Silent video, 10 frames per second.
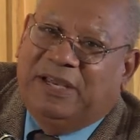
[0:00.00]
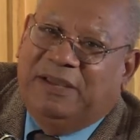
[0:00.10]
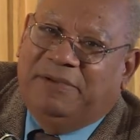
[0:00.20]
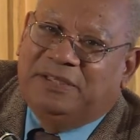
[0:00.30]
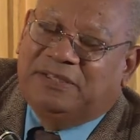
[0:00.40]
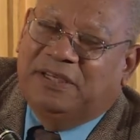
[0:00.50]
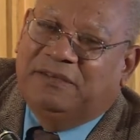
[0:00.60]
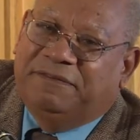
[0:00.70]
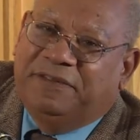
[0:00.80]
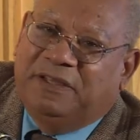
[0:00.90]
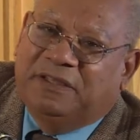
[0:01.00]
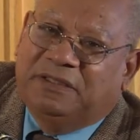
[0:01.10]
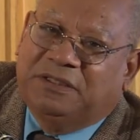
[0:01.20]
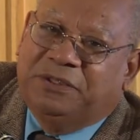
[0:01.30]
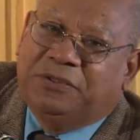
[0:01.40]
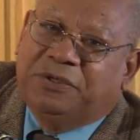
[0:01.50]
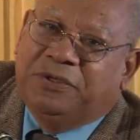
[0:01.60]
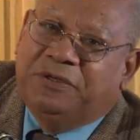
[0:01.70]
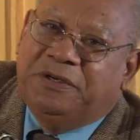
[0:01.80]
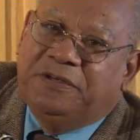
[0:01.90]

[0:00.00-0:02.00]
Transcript: I myself think that Coca Cola